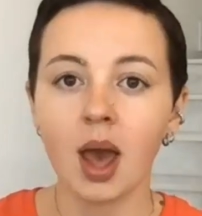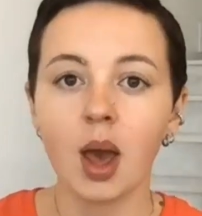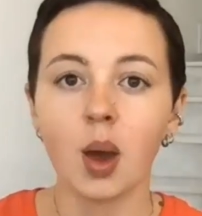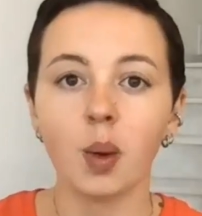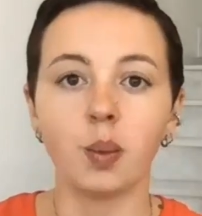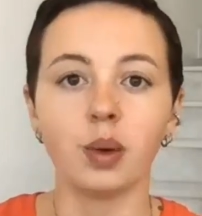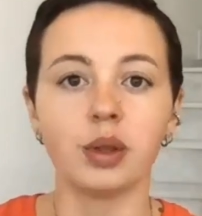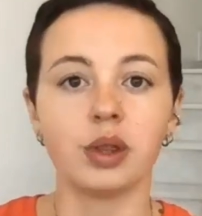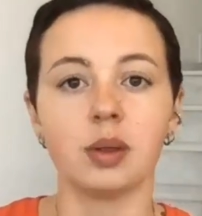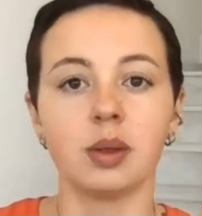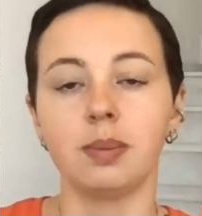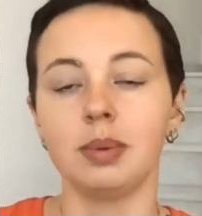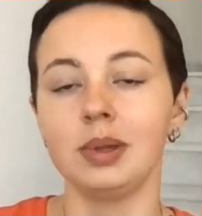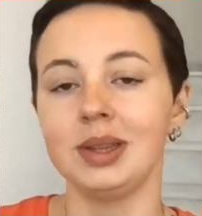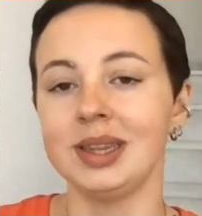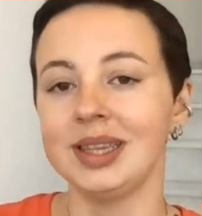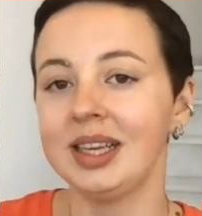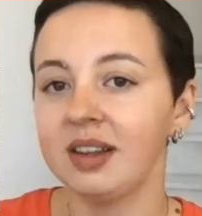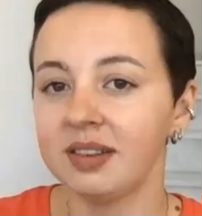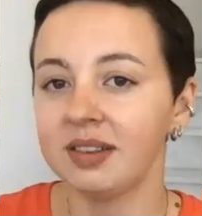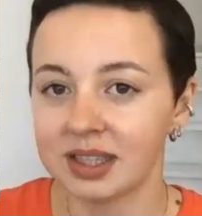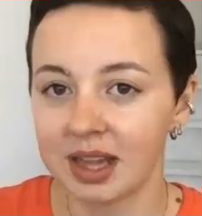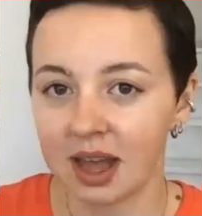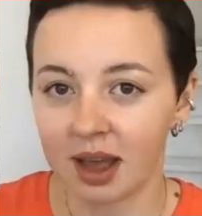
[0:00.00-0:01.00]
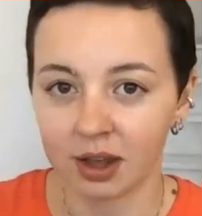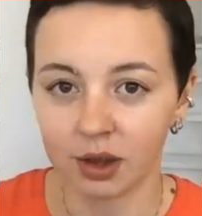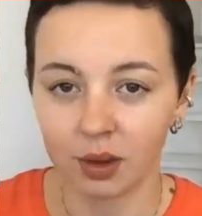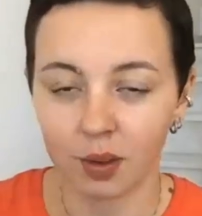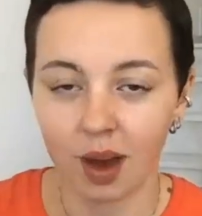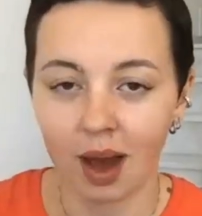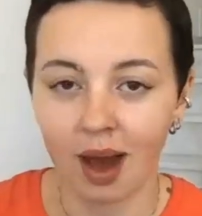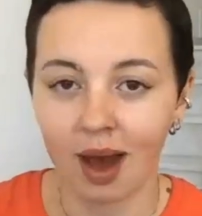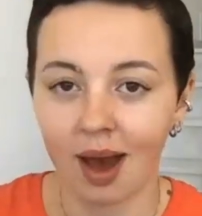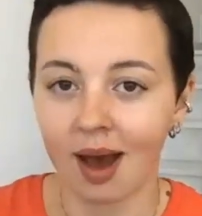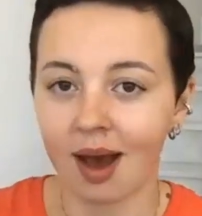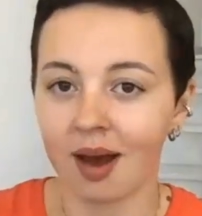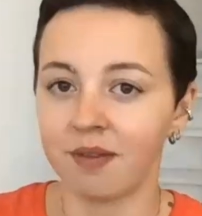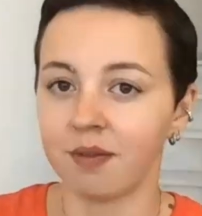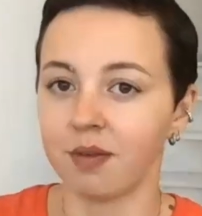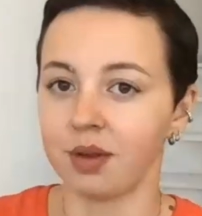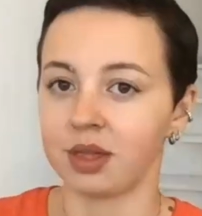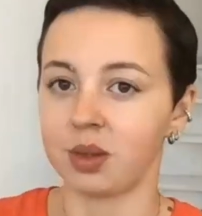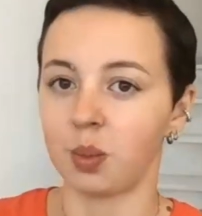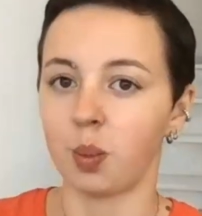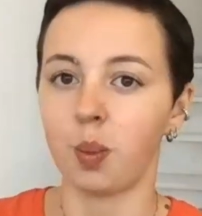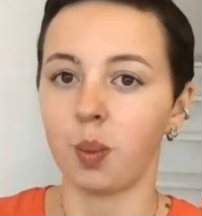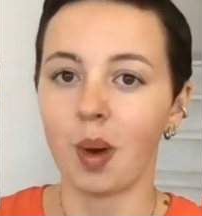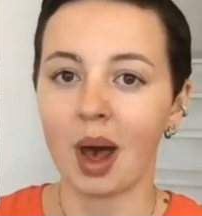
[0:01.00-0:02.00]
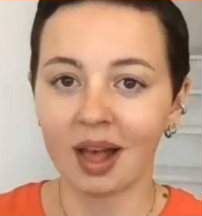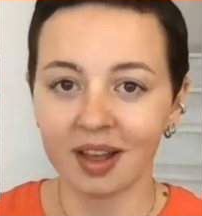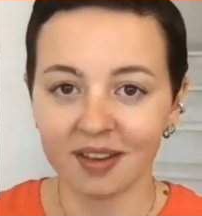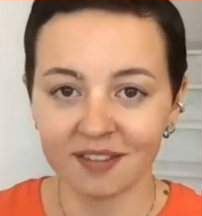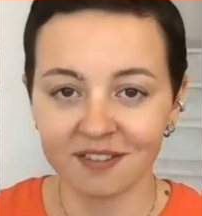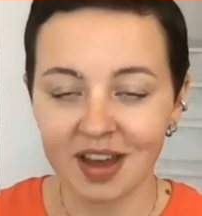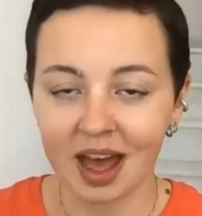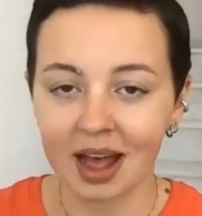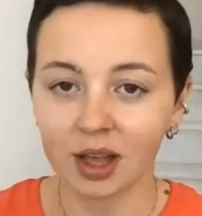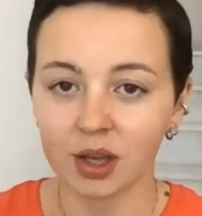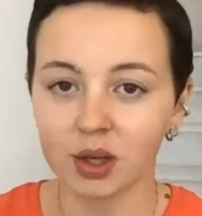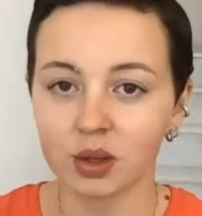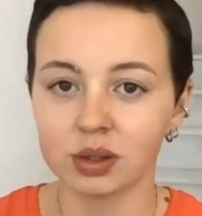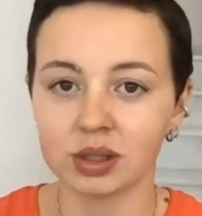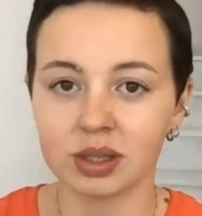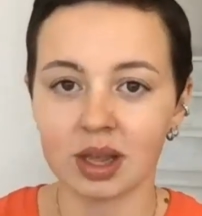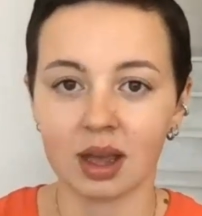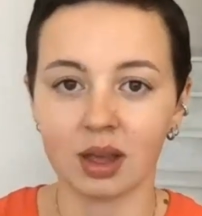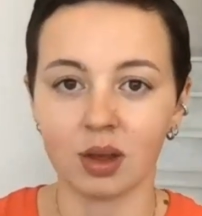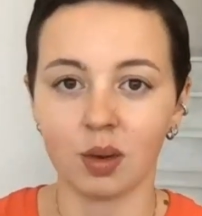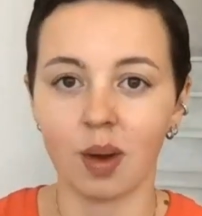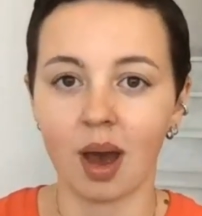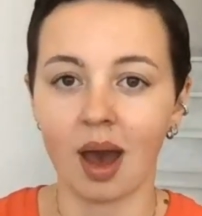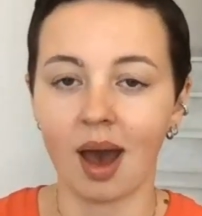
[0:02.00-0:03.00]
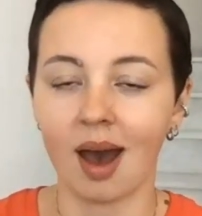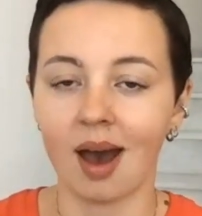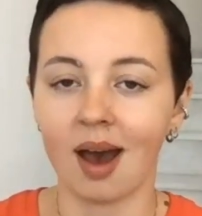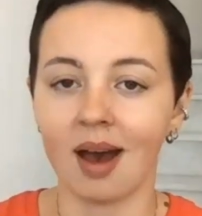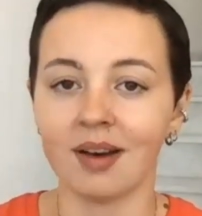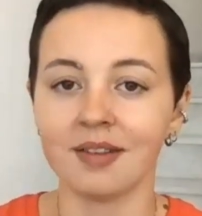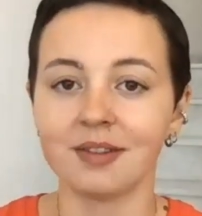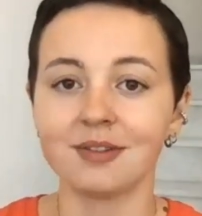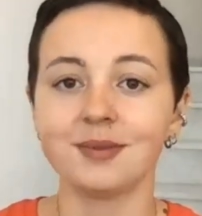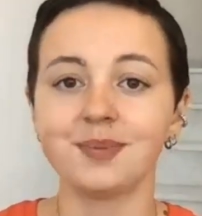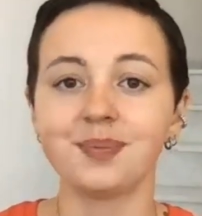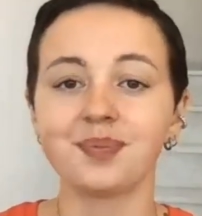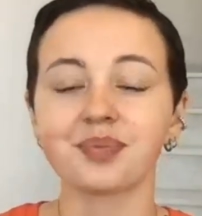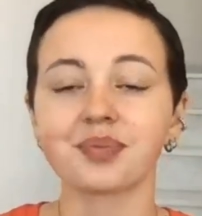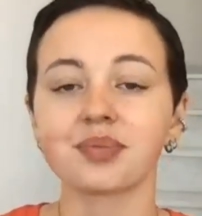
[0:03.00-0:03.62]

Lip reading: with the beliefs that you have, with the values that you have?